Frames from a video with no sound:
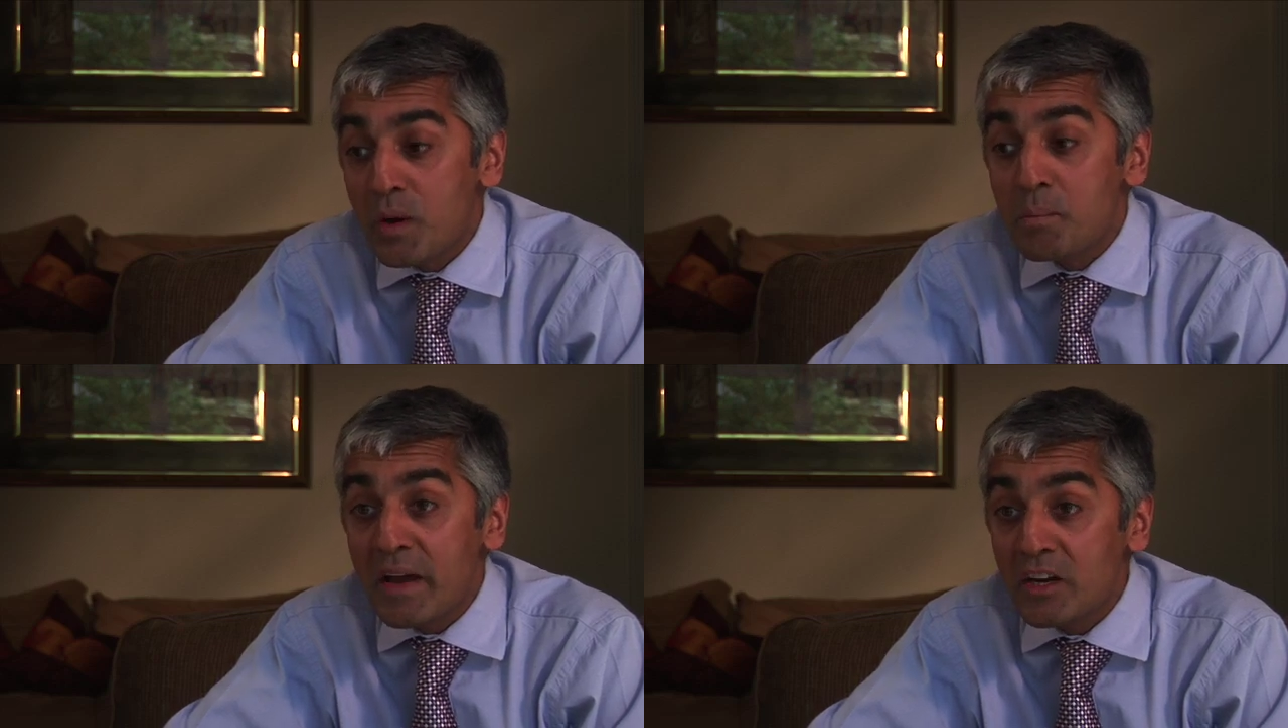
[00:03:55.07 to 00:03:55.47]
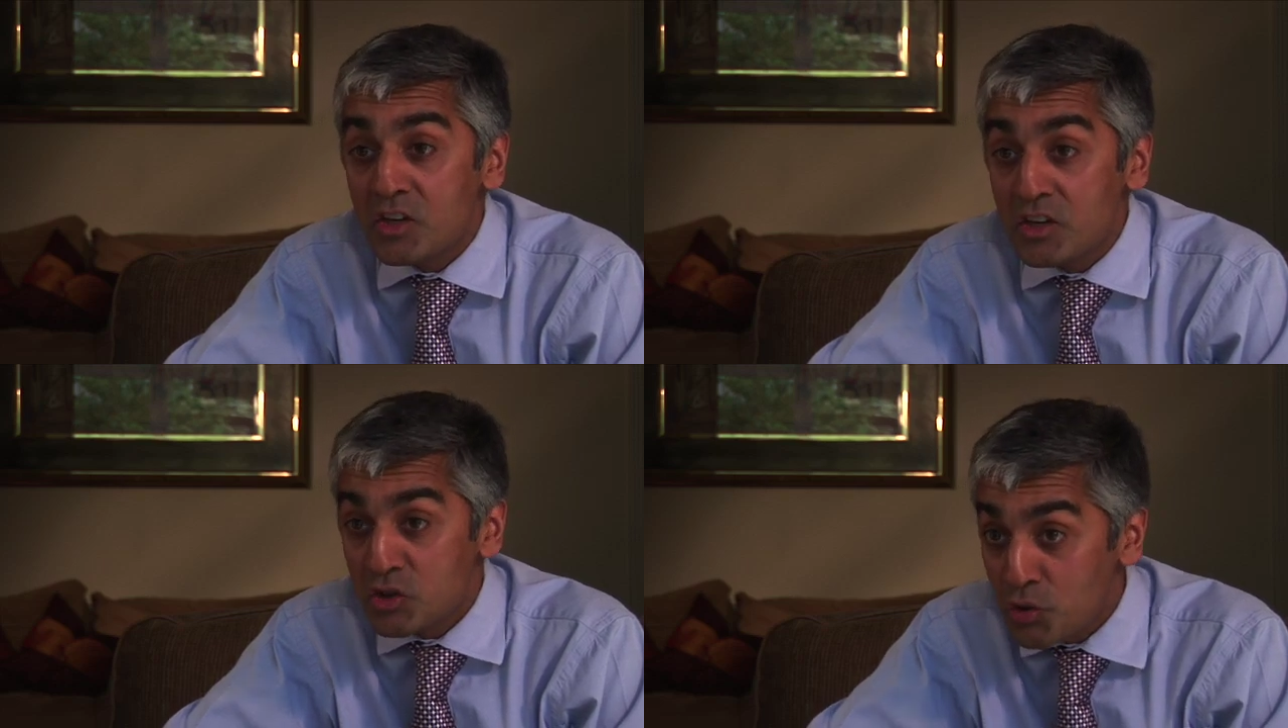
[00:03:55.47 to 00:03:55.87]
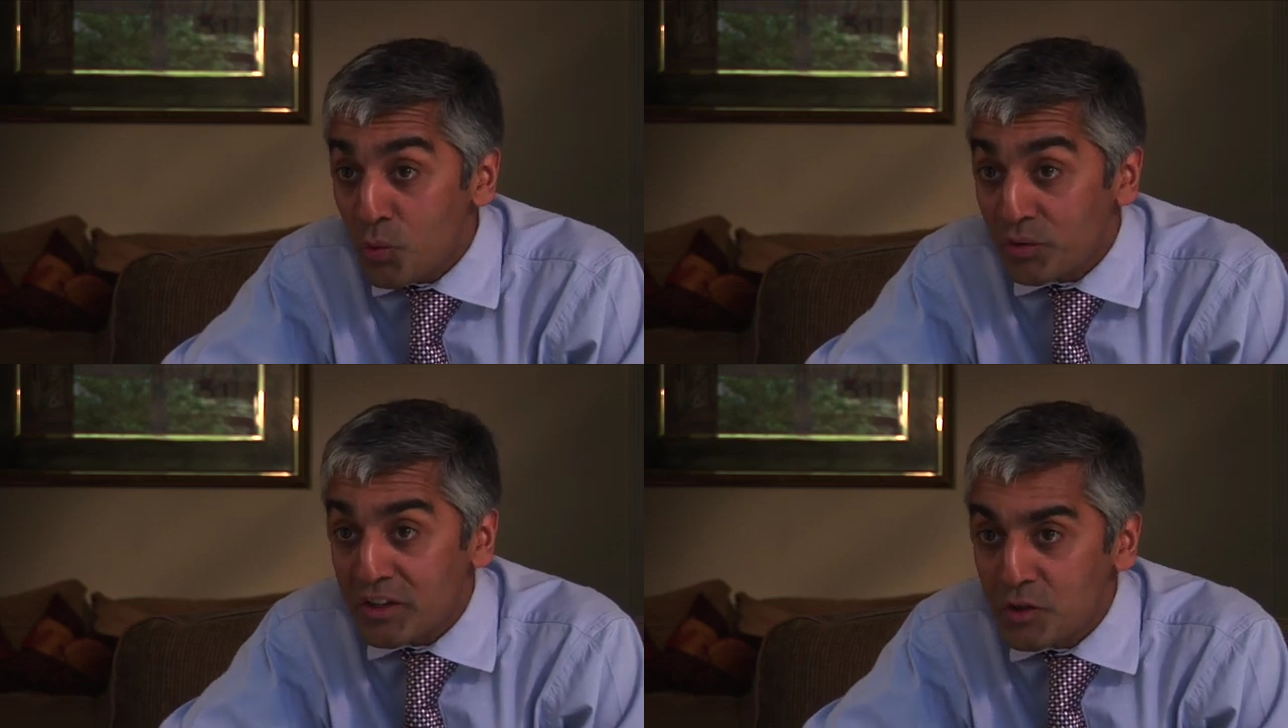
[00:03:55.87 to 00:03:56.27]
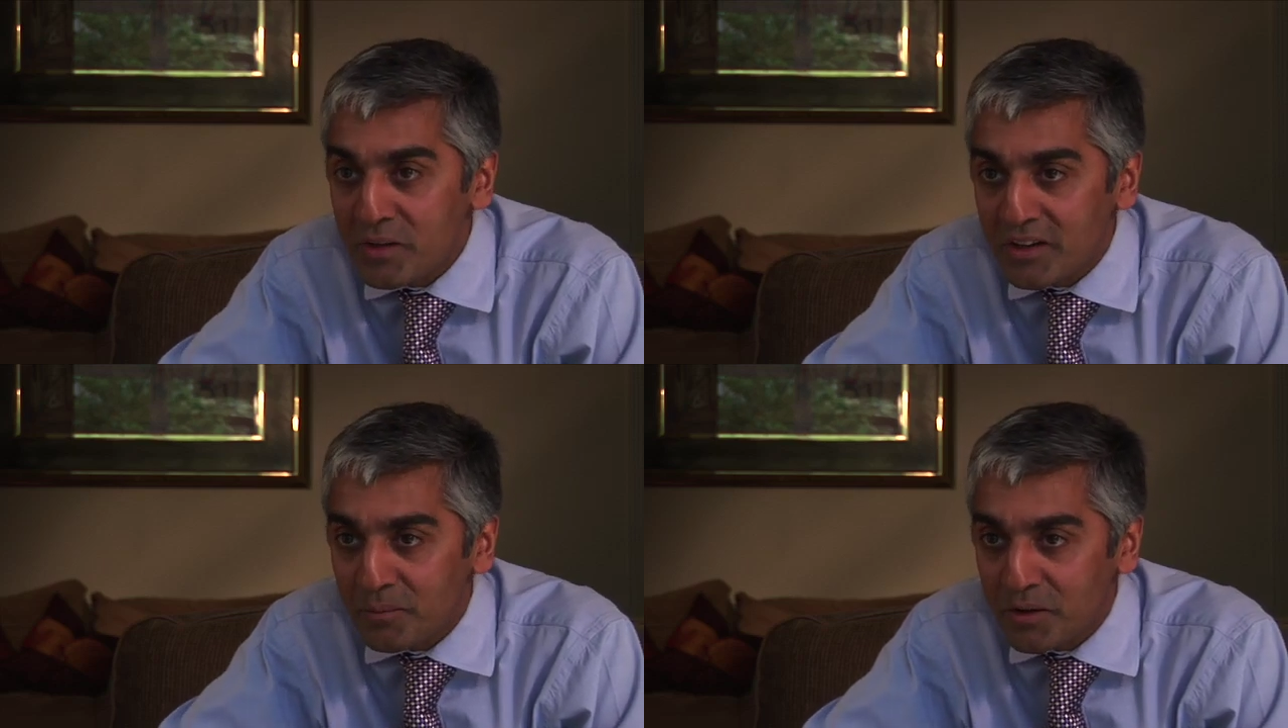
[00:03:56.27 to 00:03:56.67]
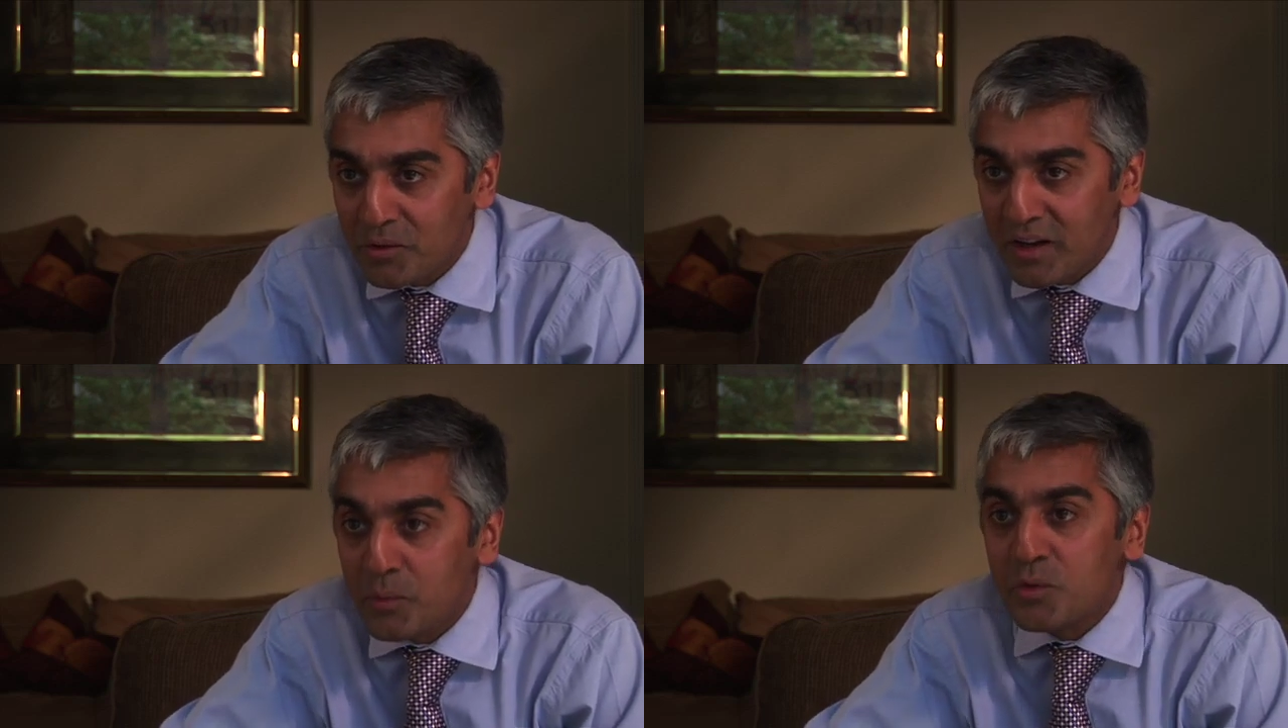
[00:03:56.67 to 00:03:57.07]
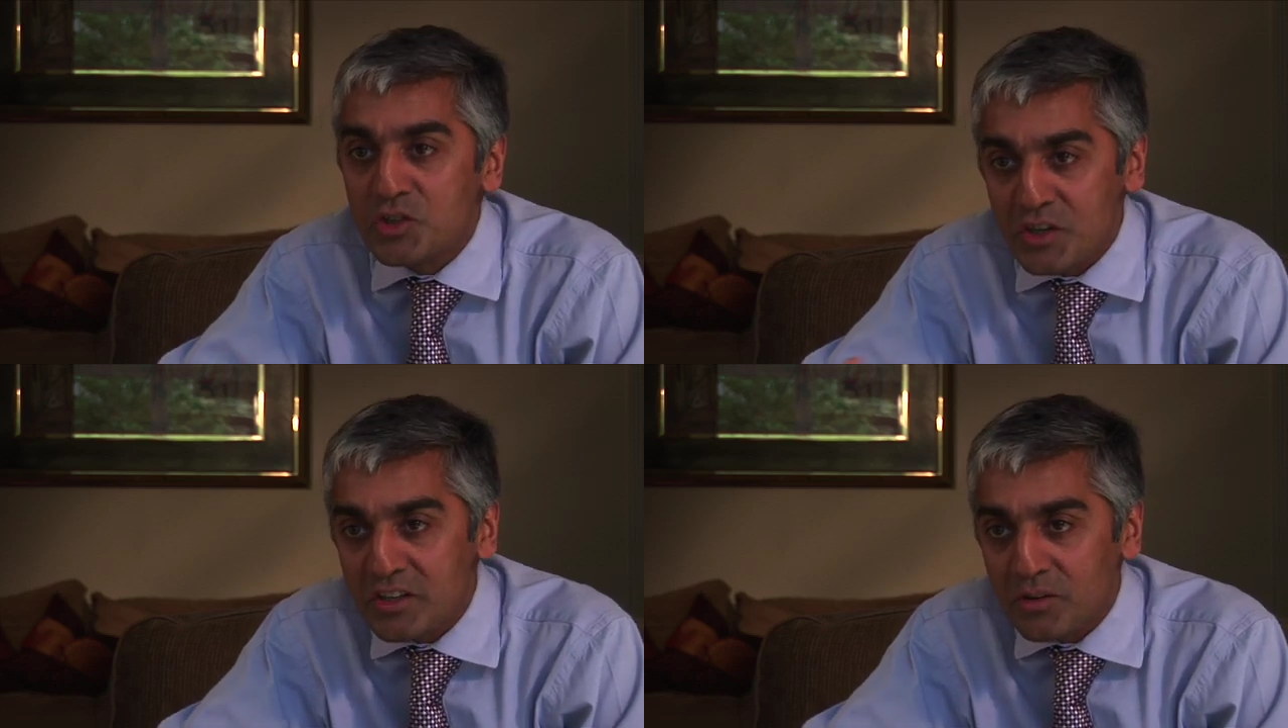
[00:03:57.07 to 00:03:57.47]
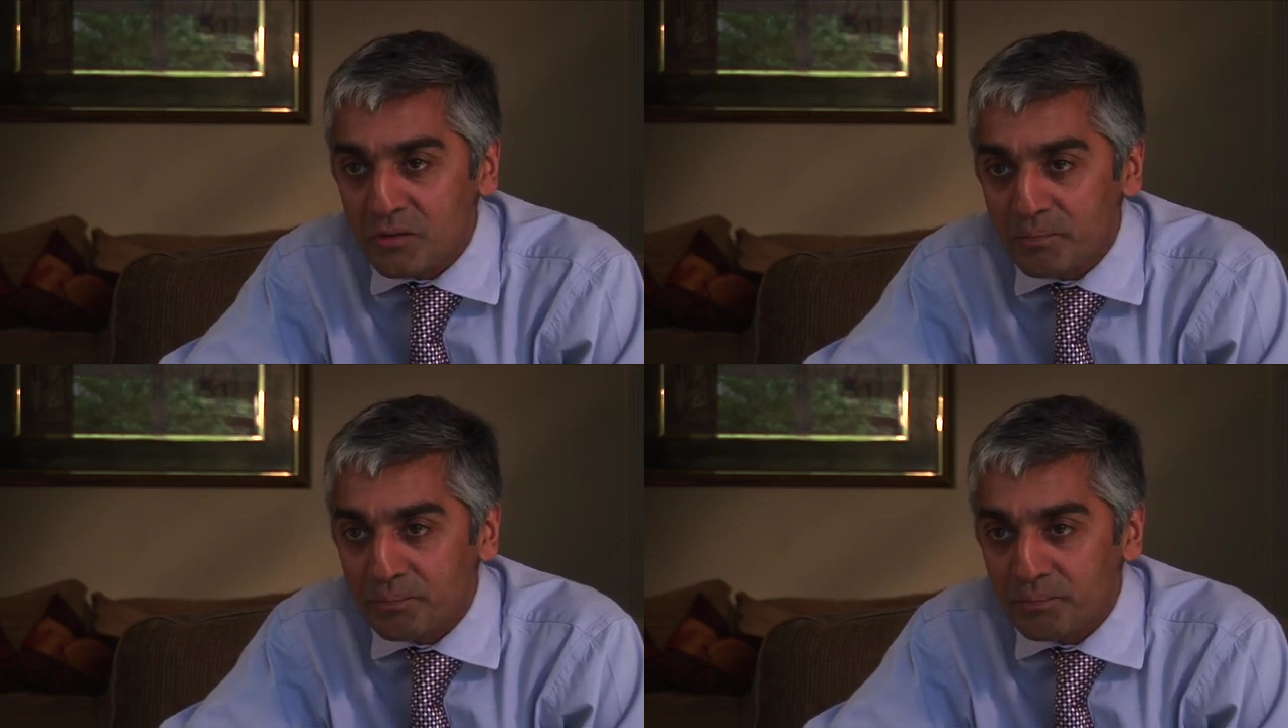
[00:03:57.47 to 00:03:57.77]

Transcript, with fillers: we make sure that you become okay. We'll treat you.